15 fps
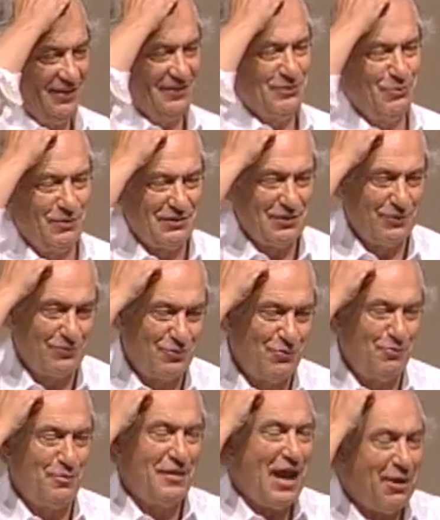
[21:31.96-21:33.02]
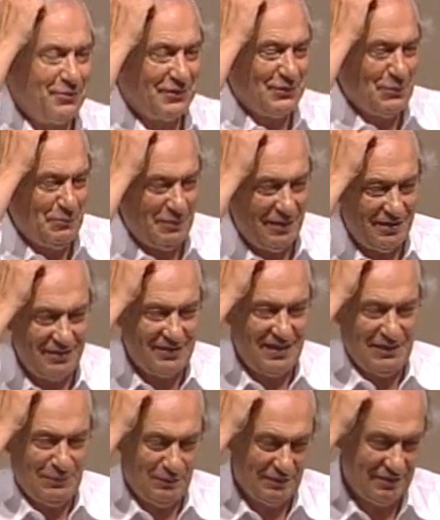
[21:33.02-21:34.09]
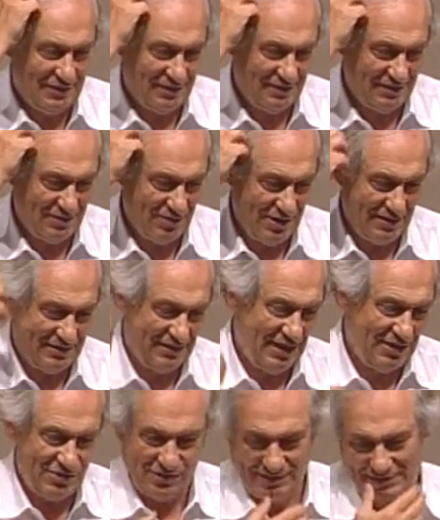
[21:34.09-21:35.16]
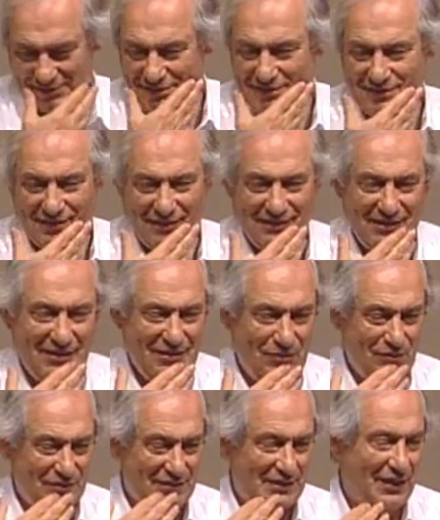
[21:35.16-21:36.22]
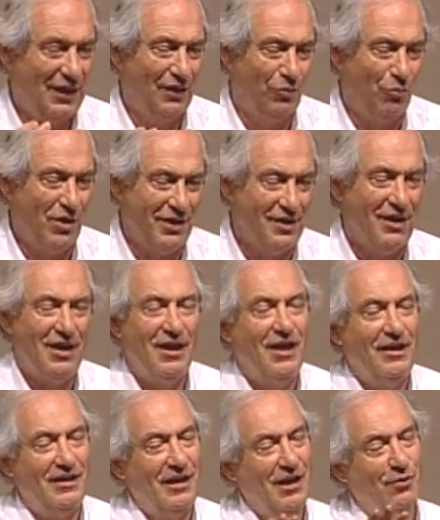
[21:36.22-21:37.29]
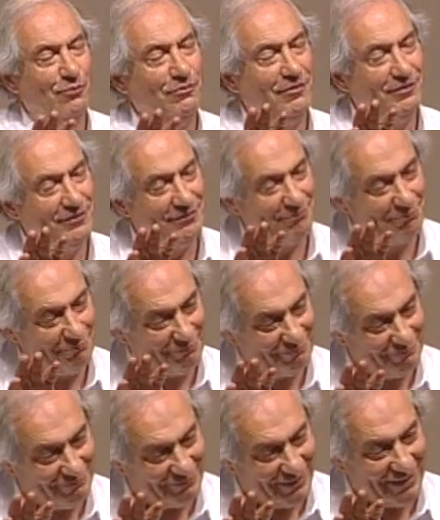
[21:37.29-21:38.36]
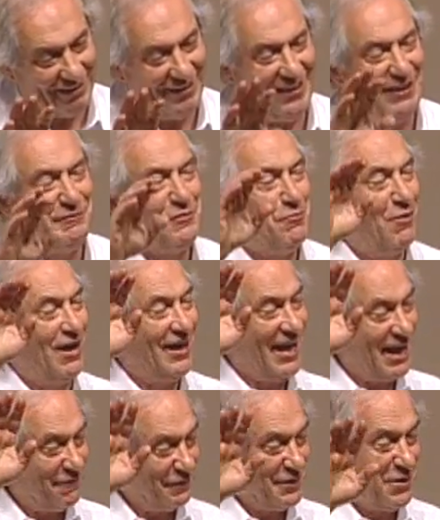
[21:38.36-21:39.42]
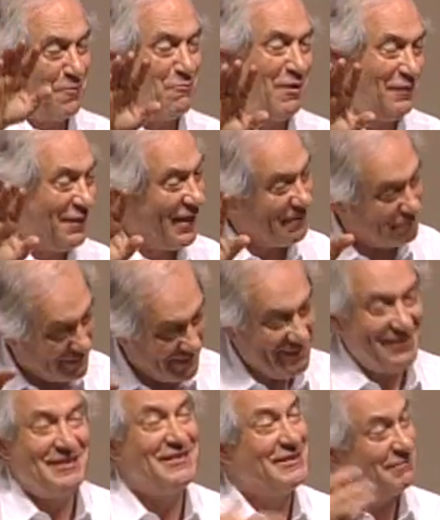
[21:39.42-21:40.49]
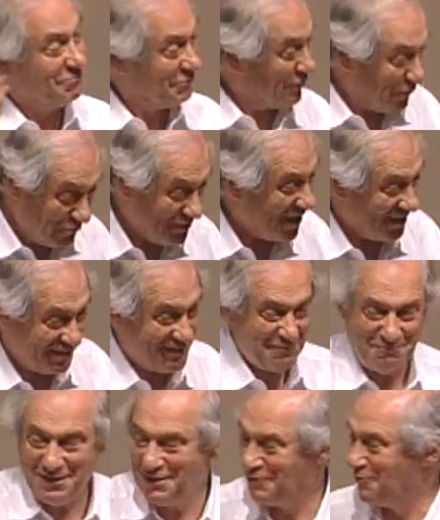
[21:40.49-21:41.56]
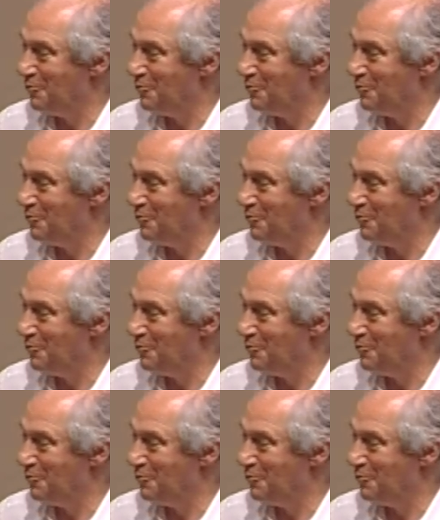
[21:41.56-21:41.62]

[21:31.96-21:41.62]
it's also true without assuming continuous, because translation is continuous in L one. Now, if you want to ever know what that means, go take some math